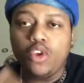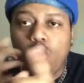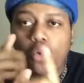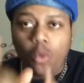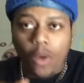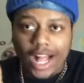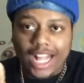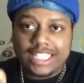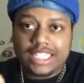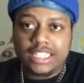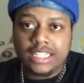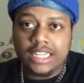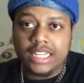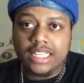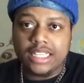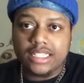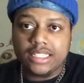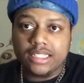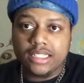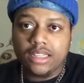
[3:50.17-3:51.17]
you watching
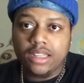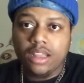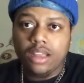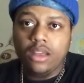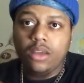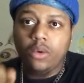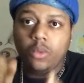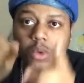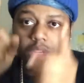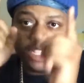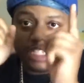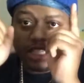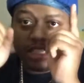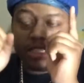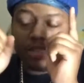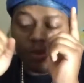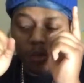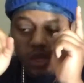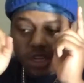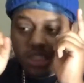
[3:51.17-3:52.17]
this, which
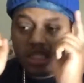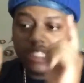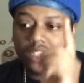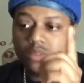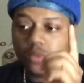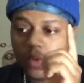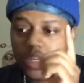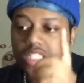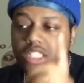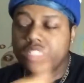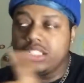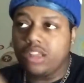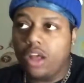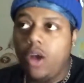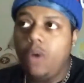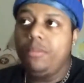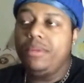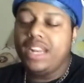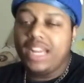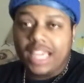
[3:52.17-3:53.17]
is
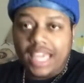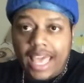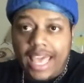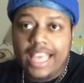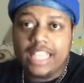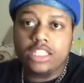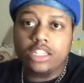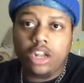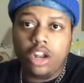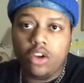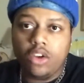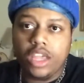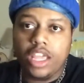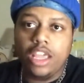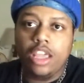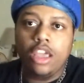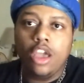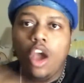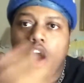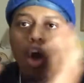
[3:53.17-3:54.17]
gonna be the case, low
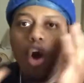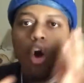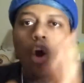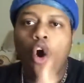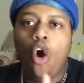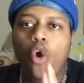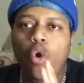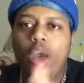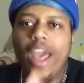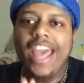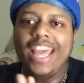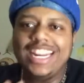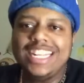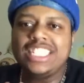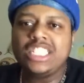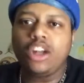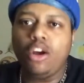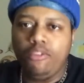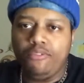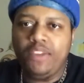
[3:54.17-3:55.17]
key. Who
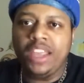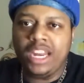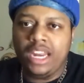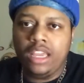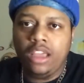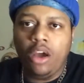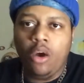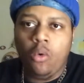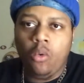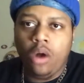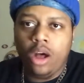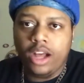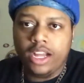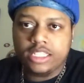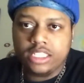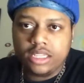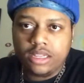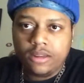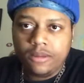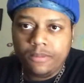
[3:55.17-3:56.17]
edited your video,
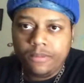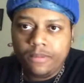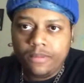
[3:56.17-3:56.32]
OUENZA?